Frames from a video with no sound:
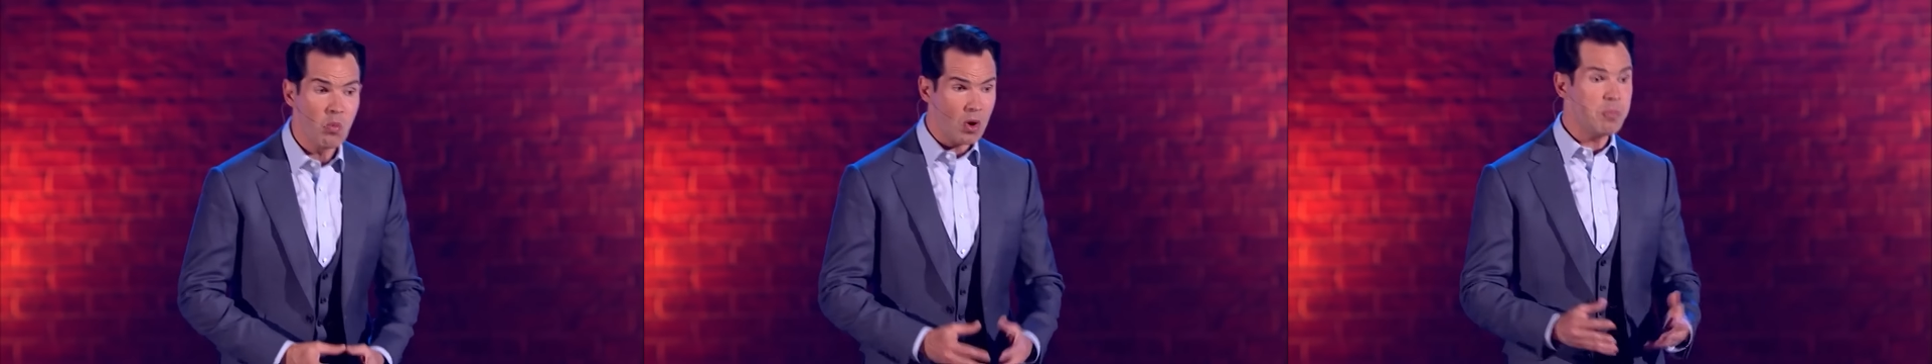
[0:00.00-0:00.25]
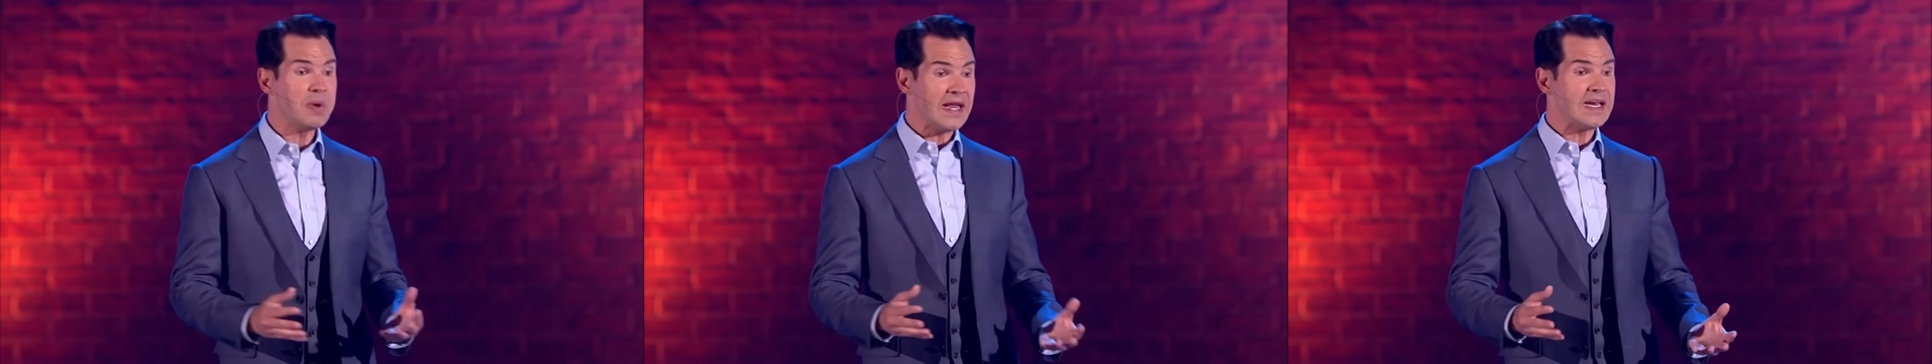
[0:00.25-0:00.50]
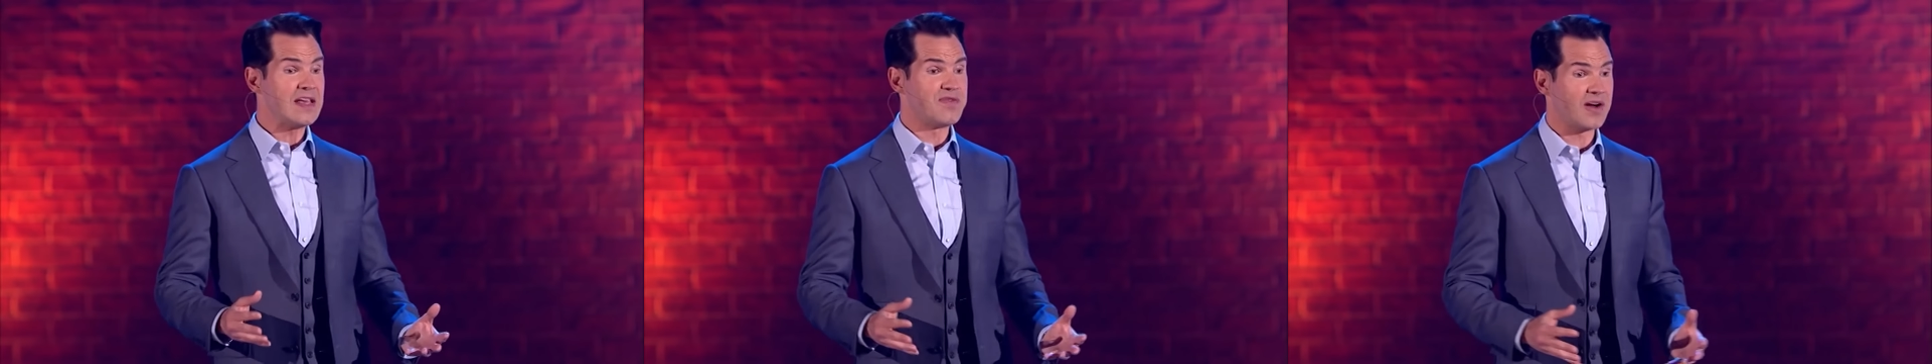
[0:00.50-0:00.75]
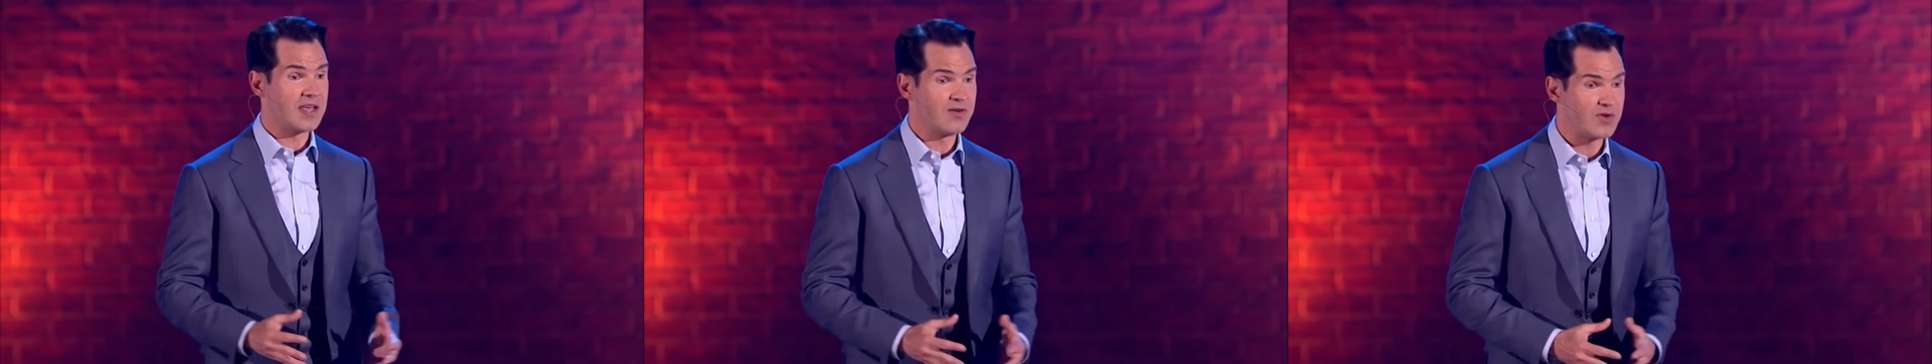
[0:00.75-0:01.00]
well, plenty of
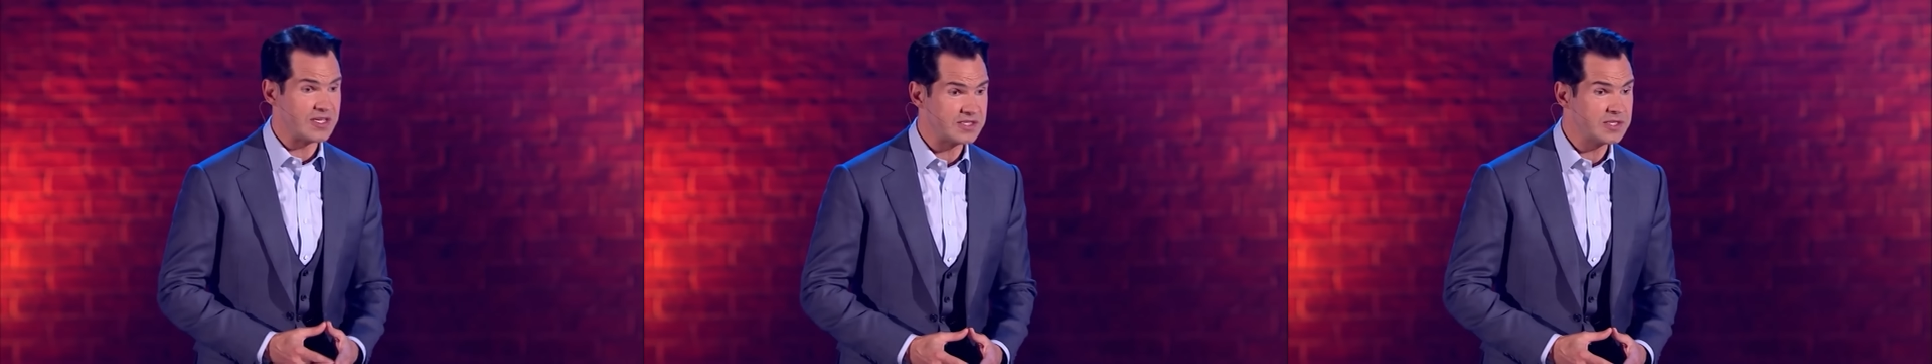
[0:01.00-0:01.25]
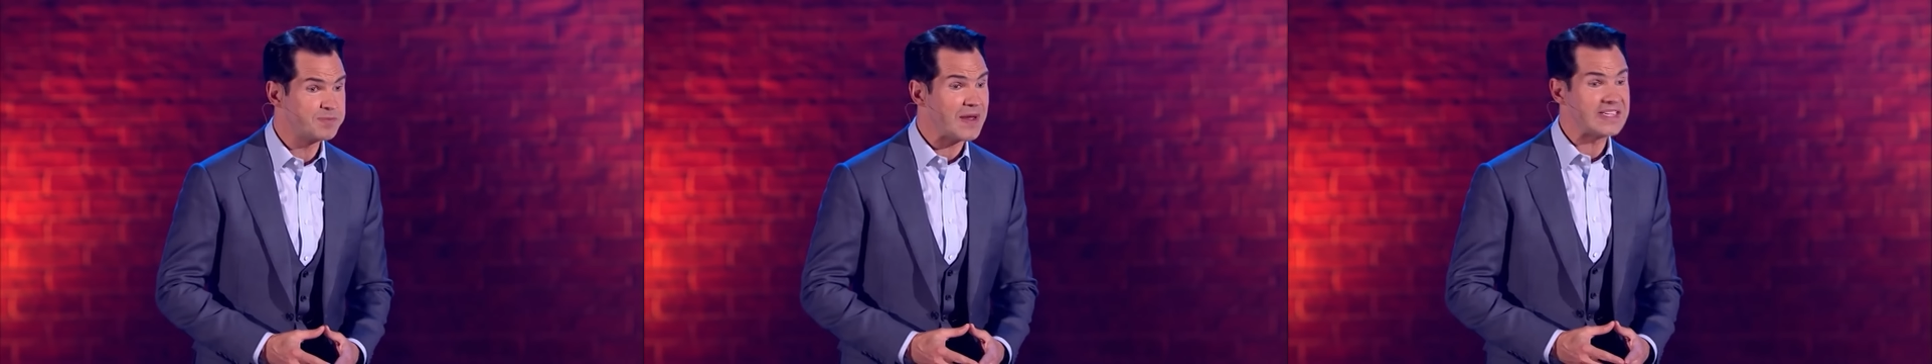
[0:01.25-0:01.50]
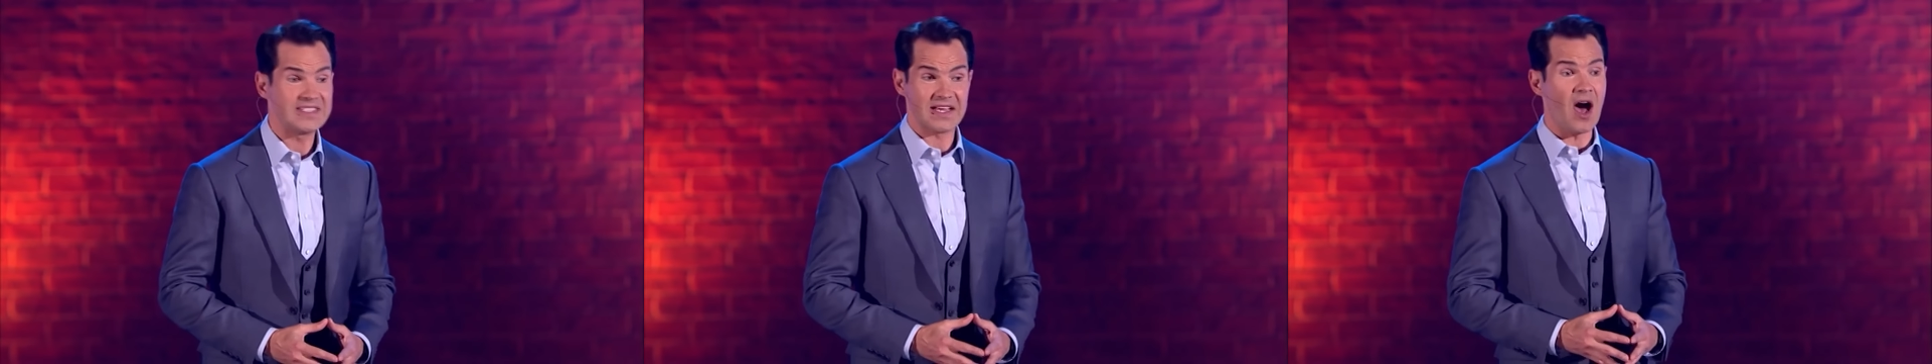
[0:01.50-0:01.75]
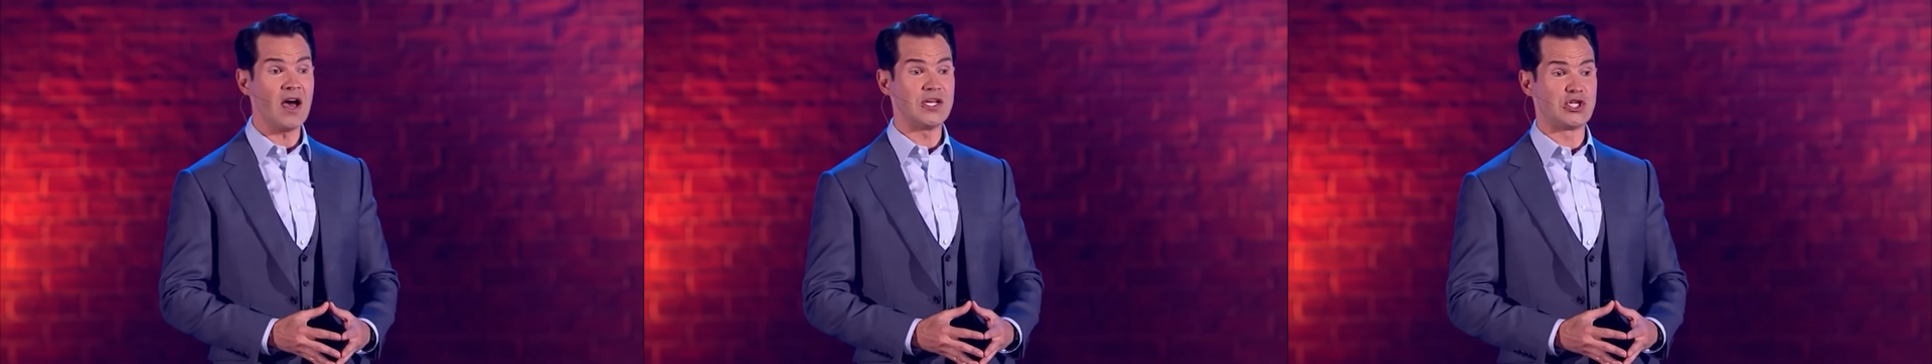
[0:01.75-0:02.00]
fucking reasons. Basic
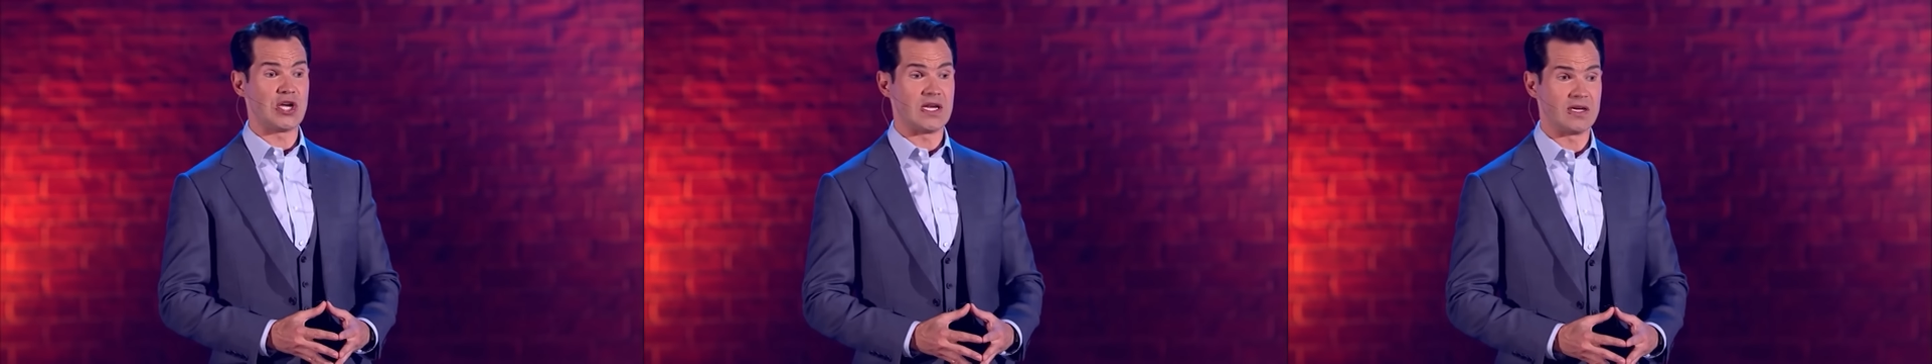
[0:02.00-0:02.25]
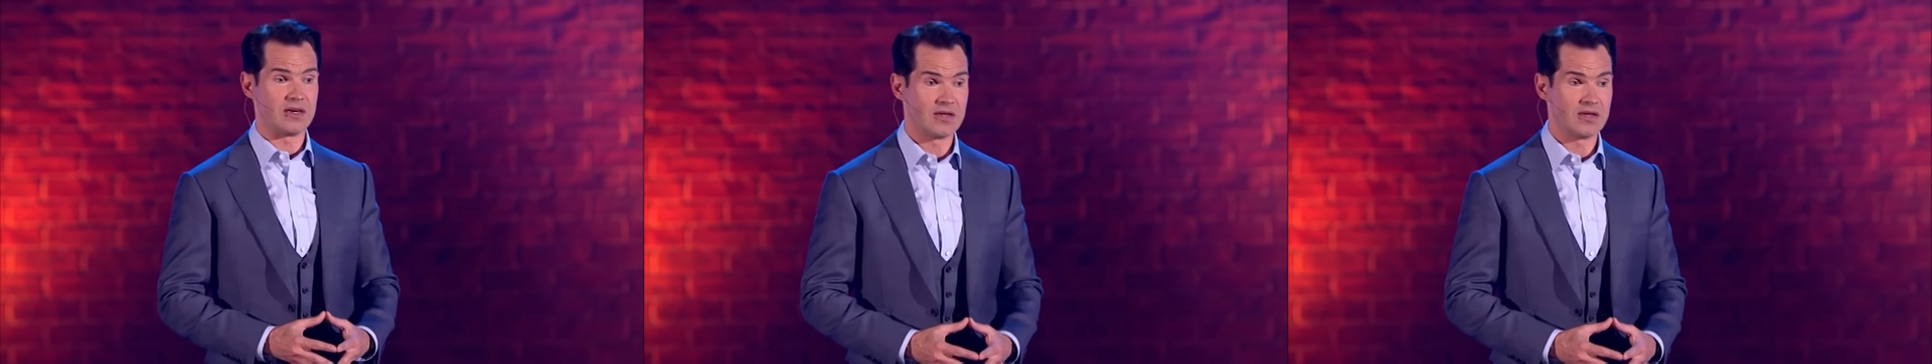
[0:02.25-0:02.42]
hygiene.